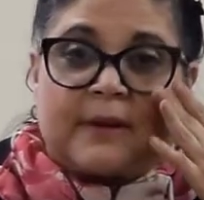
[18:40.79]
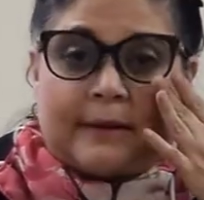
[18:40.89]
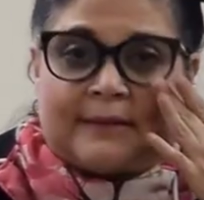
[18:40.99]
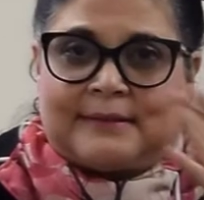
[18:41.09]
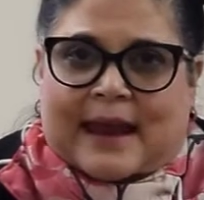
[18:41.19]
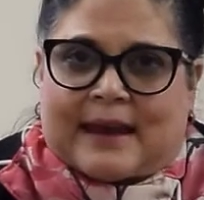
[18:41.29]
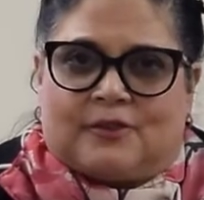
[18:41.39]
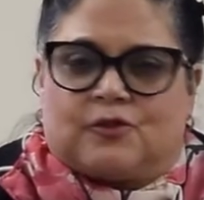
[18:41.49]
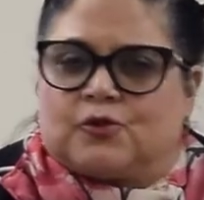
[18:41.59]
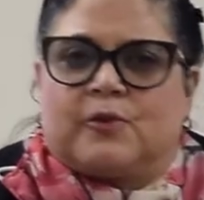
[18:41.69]

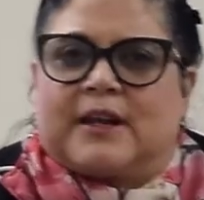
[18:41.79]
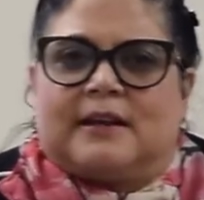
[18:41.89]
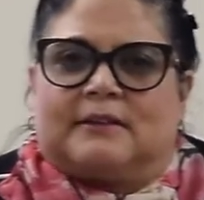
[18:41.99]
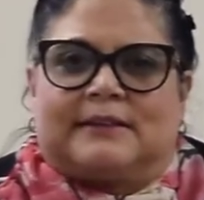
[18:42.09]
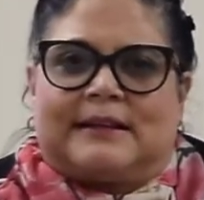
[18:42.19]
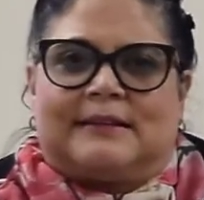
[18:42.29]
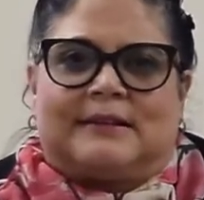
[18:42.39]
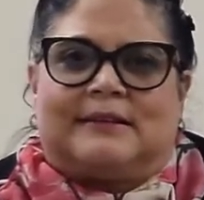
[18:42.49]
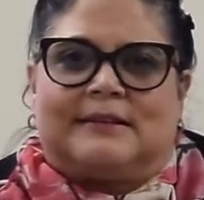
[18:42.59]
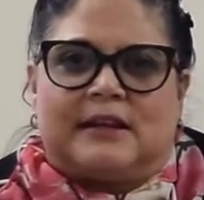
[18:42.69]
stage, to the
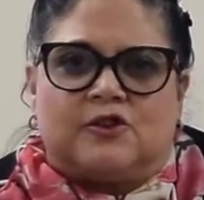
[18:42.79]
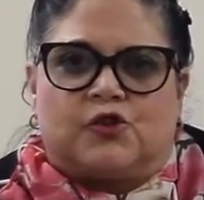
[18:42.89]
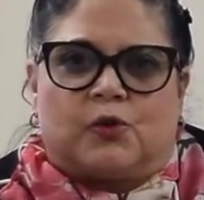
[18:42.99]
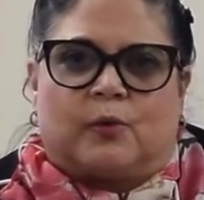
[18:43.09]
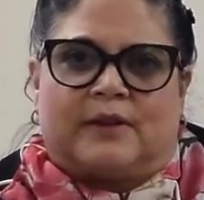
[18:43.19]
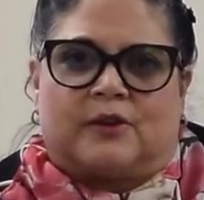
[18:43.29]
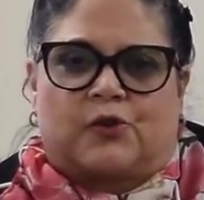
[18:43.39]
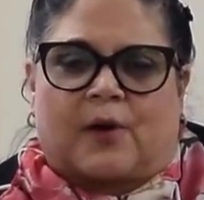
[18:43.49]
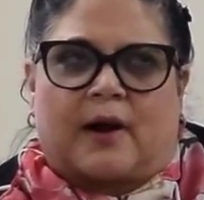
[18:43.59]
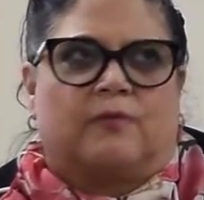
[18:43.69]
guilt-innocence issue in the
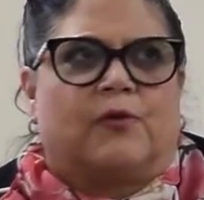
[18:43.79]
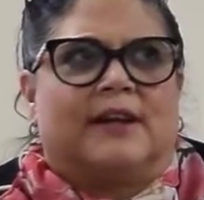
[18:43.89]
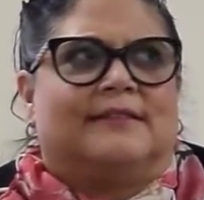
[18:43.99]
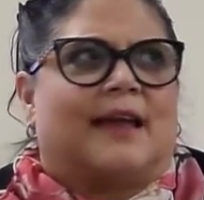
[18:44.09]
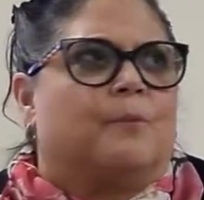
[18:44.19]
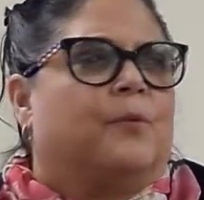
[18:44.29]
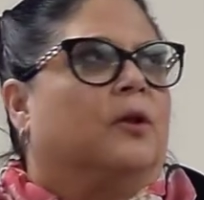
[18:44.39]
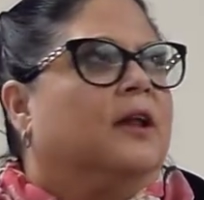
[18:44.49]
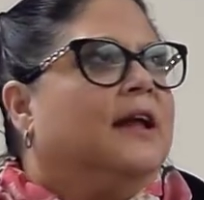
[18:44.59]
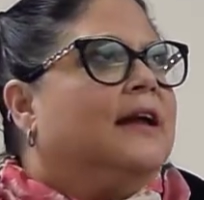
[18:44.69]
trial. For
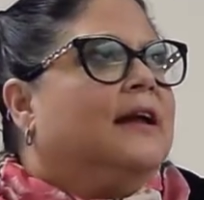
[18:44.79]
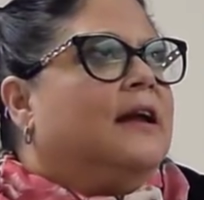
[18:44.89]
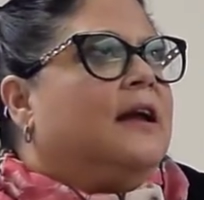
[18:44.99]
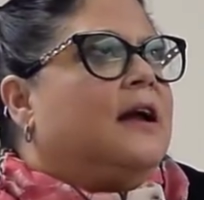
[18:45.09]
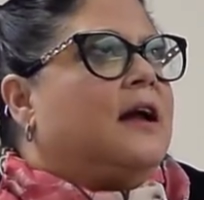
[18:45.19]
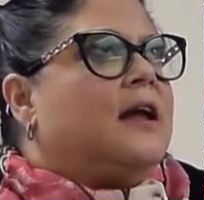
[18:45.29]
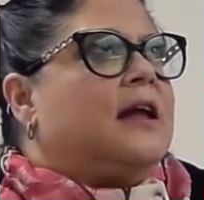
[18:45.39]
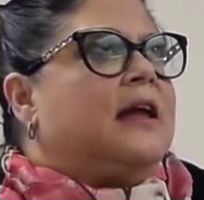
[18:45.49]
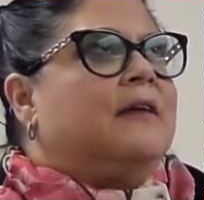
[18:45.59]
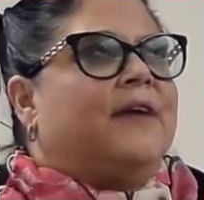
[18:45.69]
example,
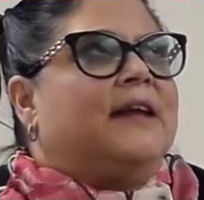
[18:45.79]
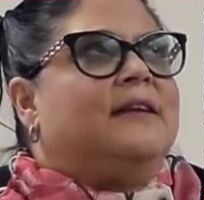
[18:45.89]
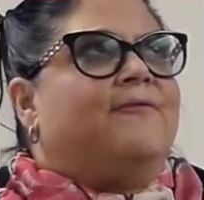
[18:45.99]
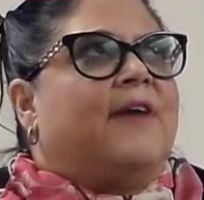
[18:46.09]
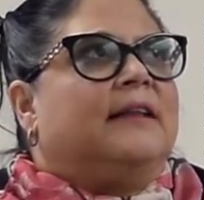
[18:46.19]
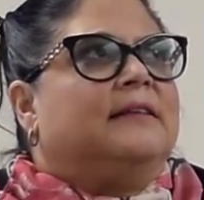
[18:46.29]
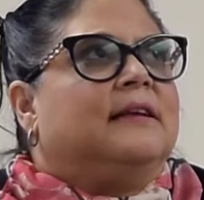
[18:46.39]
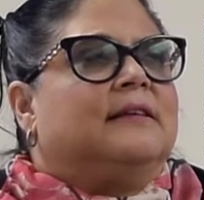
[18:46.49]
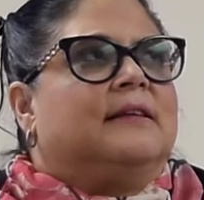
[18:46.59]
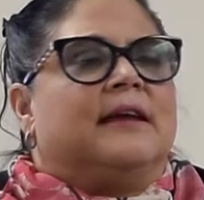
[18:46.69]
if a
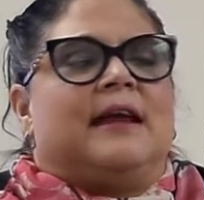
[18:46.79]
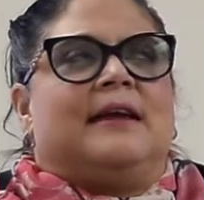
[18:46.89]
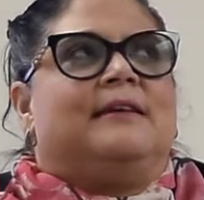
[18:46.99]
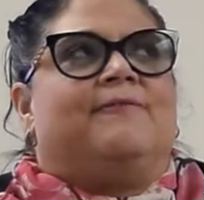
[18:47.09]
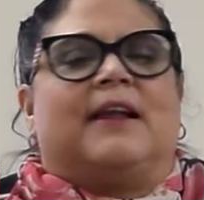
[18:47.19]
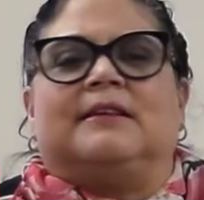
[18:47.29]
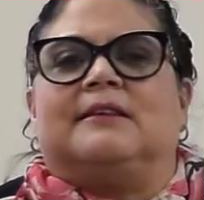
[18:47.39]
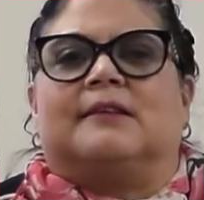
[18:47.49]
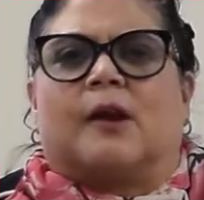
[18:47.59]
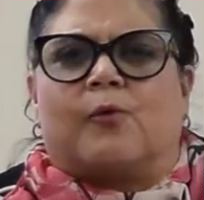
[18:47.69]

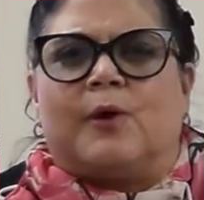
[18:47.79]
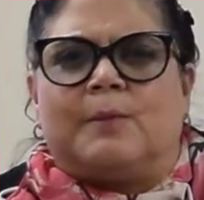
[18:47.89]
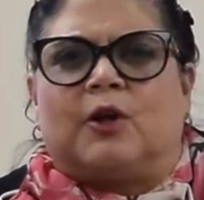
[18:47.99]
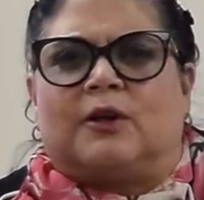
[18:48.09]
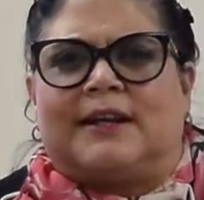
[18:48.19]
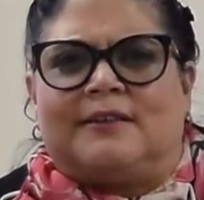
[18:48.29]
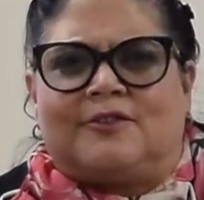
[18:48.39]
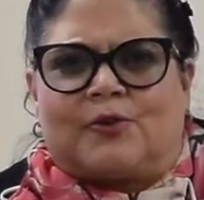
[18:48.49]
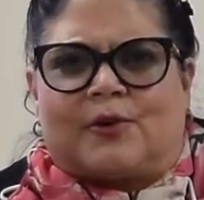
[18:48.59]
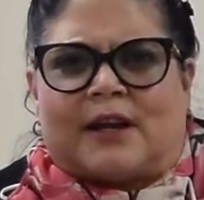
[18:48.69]
defendant's criminal
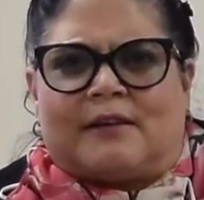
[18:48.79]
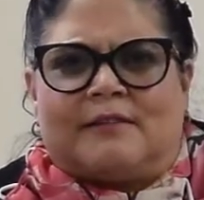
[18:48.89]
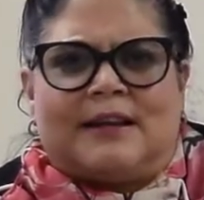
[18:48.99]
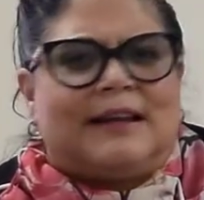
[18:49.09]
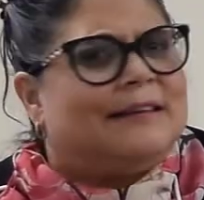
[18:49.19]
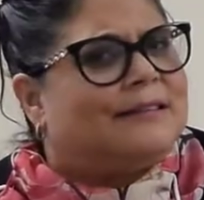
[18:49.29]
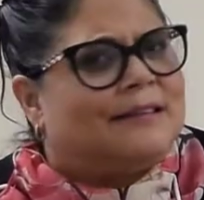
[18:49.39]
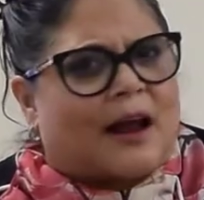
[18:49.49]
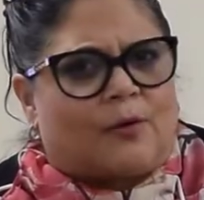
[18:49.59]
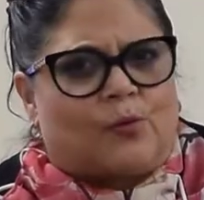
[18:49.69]
history is
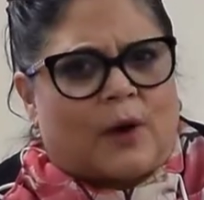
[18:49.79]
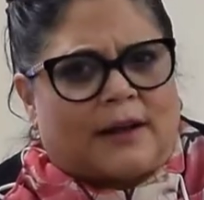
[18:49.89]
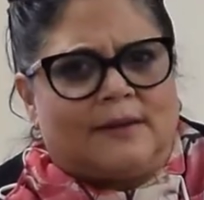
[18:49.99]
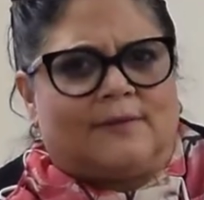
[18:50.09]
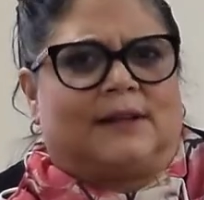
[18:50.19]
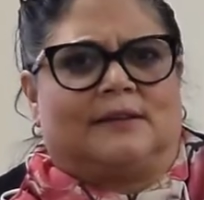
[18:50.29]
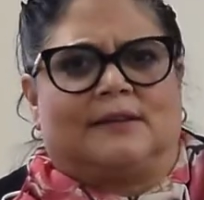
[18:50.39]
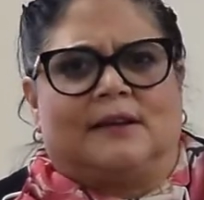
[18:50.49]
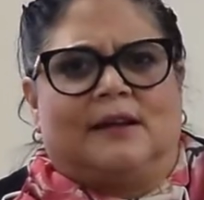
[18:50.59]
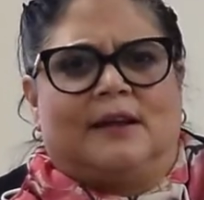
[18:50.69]
not relevant,
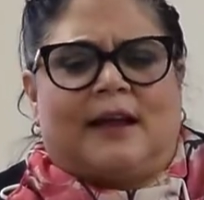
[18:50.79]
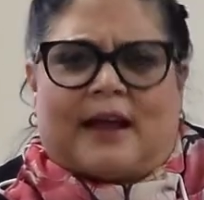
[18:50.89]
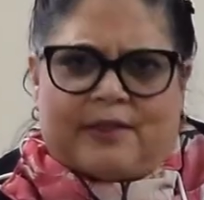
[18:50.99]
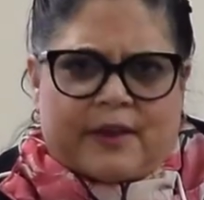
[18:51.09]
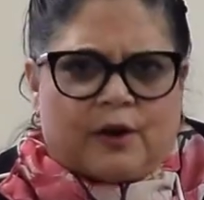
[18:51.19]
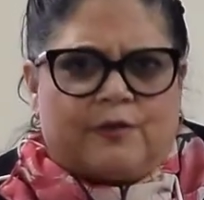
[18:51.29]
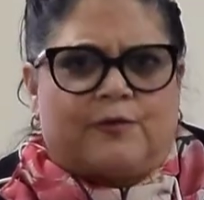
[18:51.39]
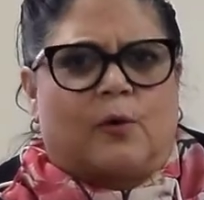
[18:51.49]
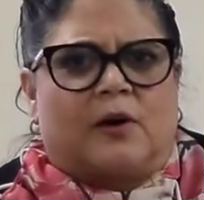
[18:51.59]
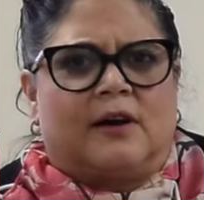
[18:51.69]
and
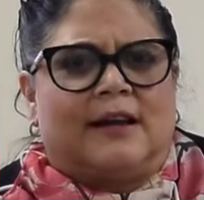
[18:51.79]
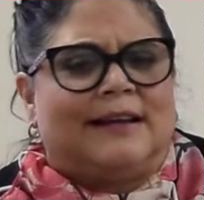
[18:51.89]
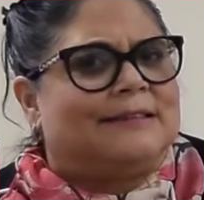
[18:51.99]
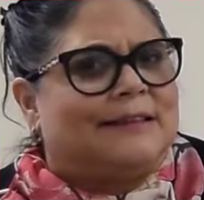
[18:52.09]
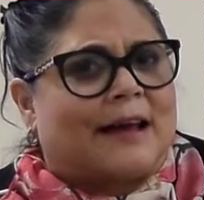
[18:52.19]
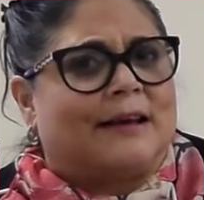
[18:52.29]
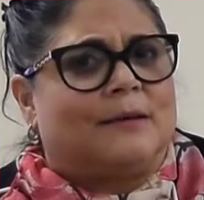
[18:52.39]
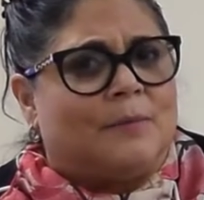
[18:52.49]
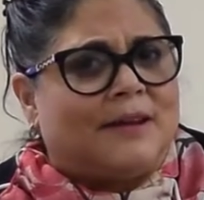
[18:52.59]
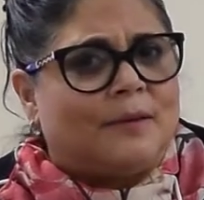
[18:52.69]
therefore it's not
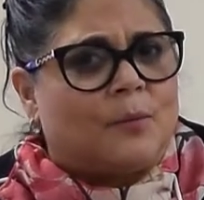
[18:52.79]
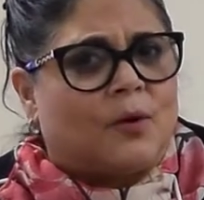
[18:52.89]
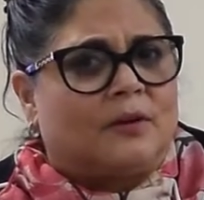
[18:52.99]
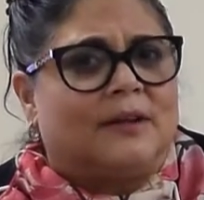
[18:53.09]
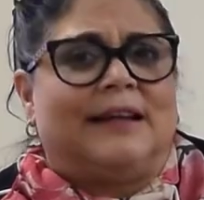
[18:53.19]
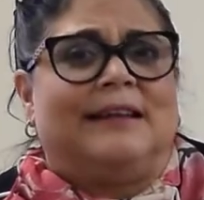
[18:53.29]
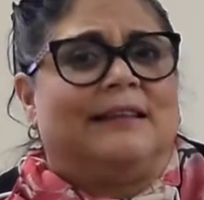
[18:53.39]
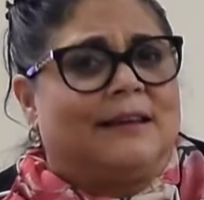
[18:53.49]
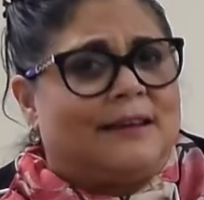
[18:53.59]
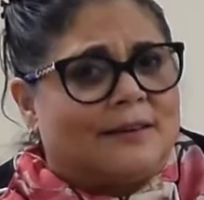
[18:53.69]
admissible in
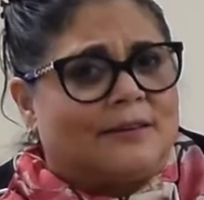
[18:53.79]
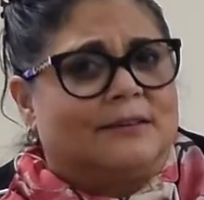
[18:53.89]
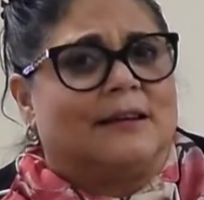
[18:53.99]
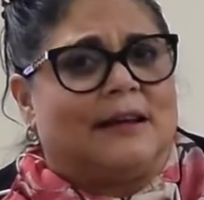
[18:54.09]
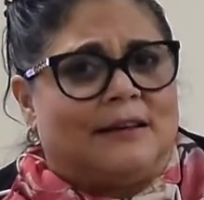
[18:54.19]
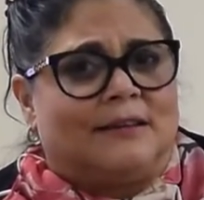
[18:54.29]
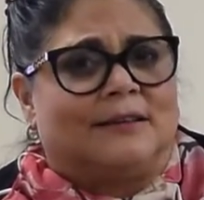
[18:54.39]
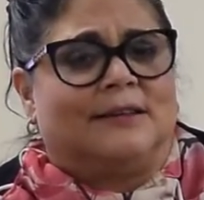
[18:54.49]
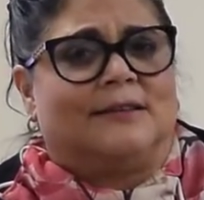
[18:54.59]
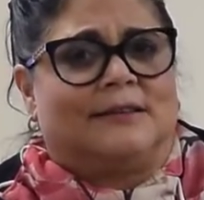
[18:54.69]
the
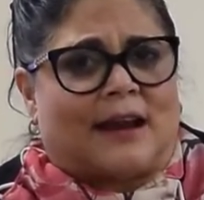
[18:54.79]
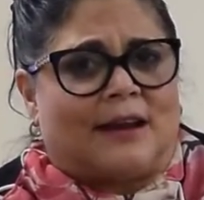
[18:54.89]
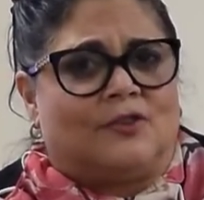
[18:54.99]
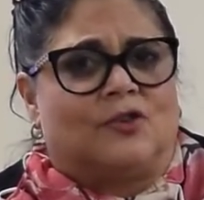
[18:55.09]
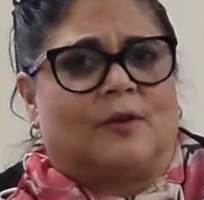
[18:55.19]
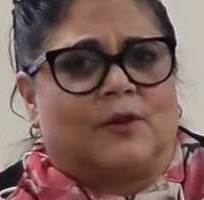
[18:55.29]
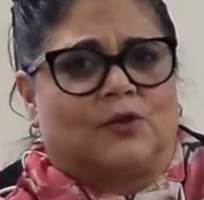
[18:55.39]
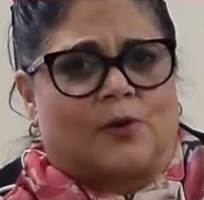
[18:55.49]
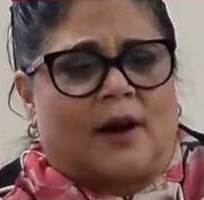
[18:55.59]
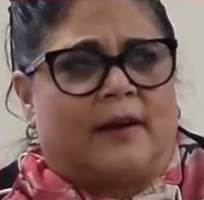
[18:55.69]
guilt-innocence stage of the
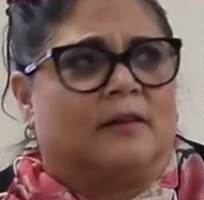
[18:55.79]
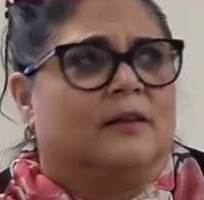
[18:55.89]
trial.